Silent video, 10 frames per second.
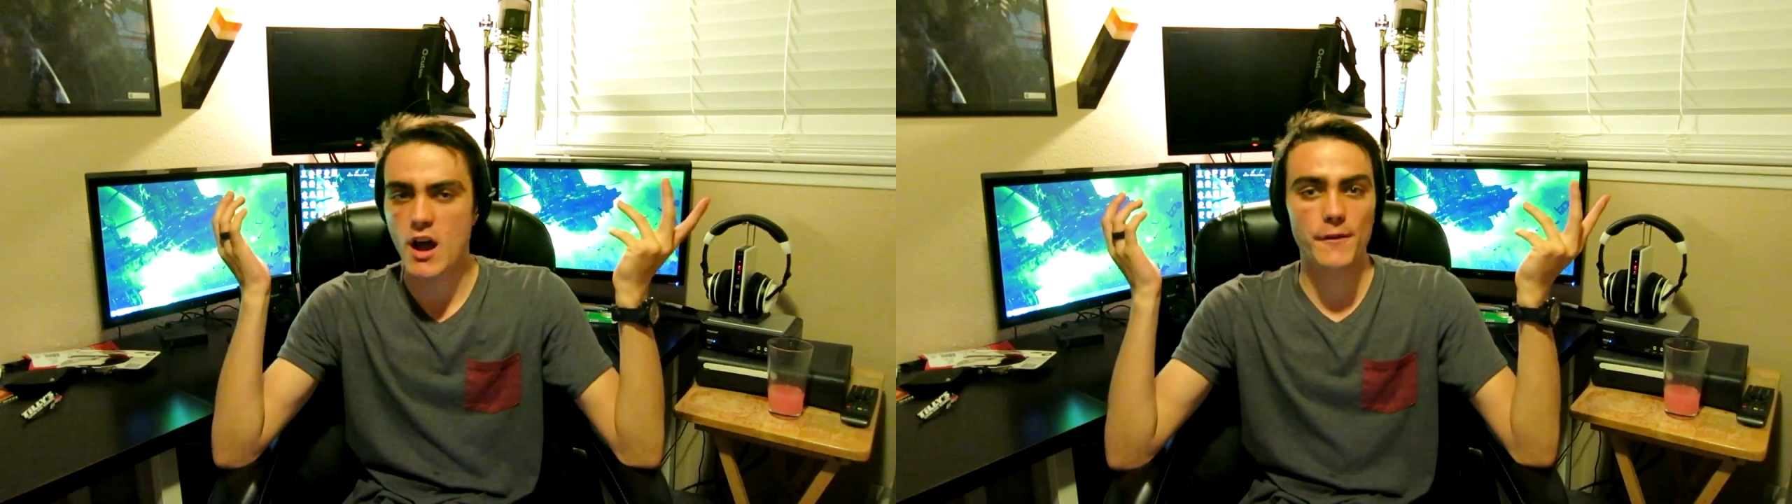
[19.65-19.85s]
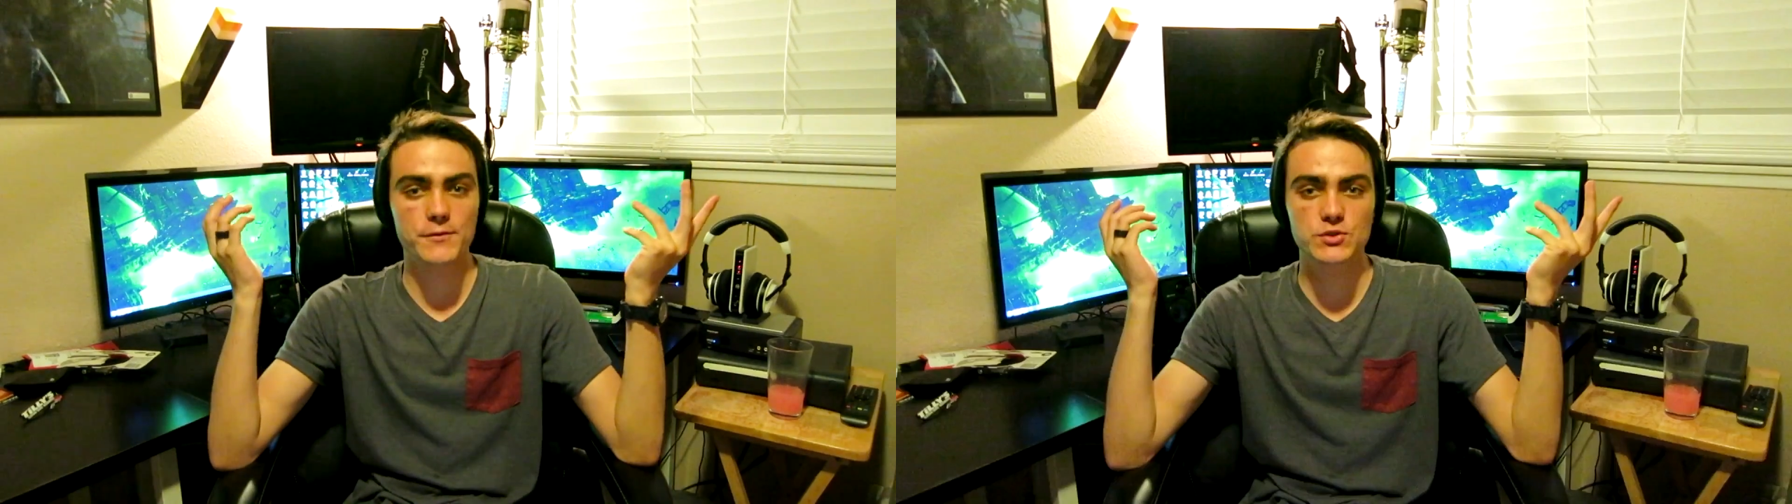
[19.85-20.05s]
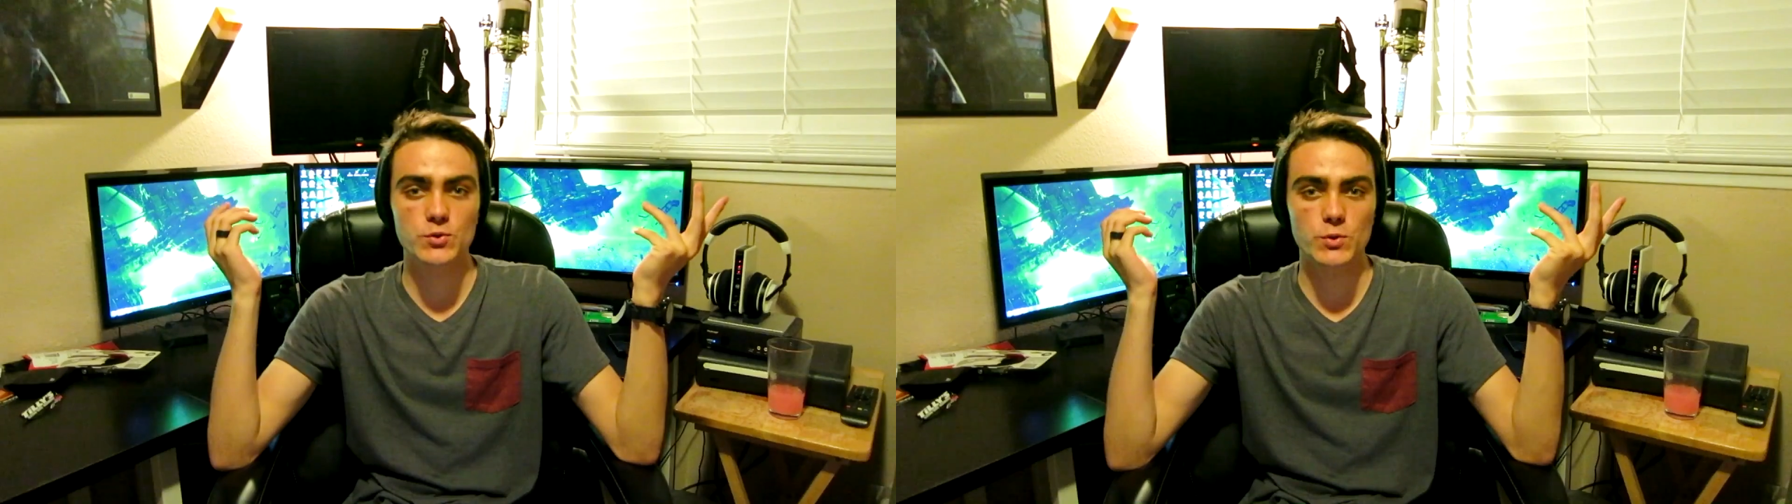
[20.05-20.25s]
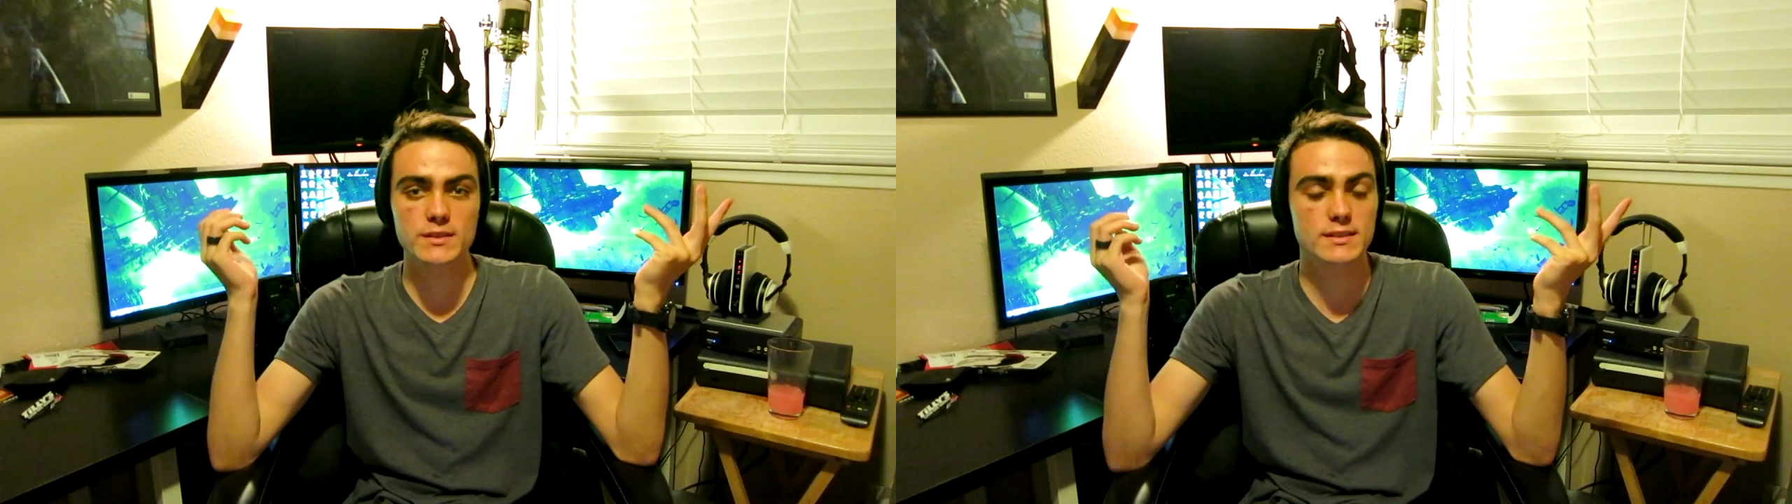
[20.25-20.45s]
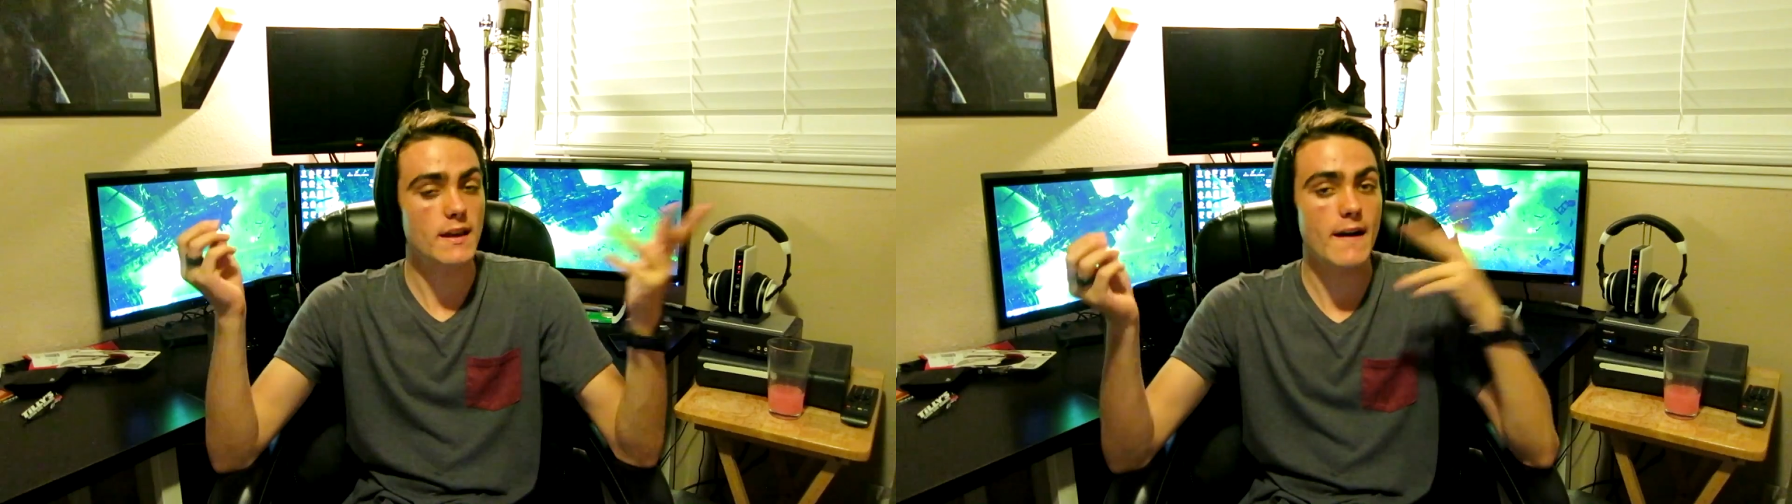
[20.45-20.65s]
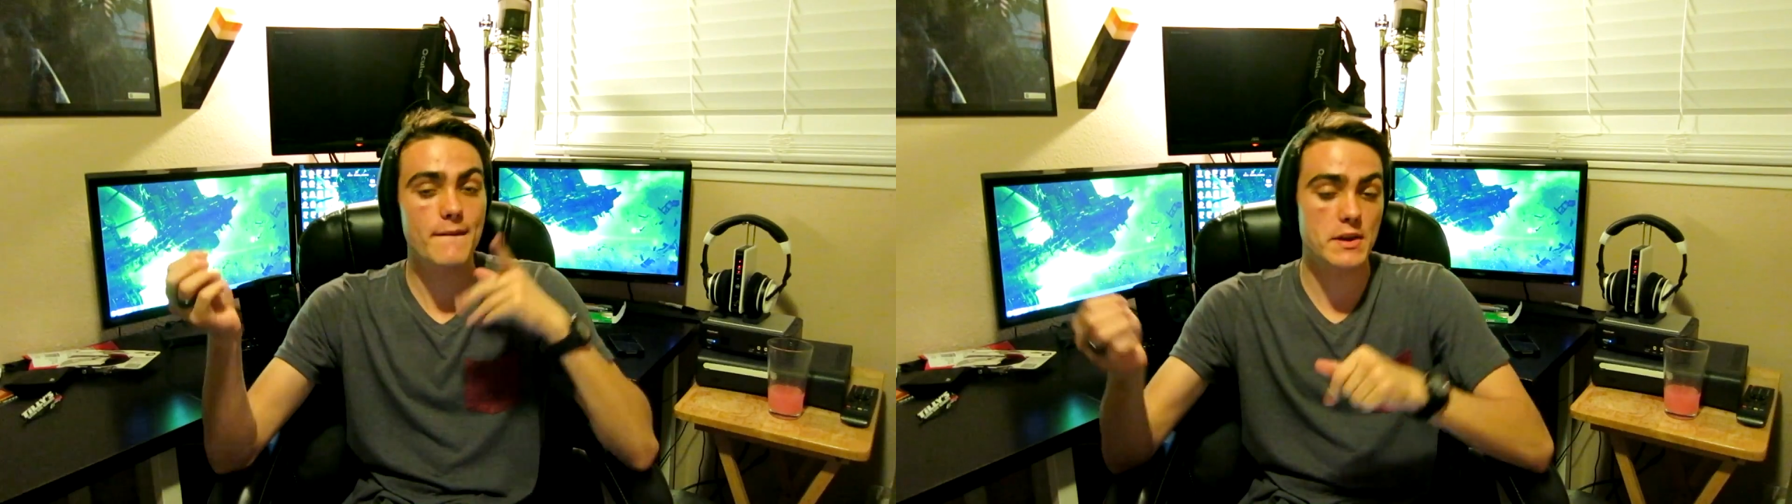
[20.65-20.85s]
of sorts of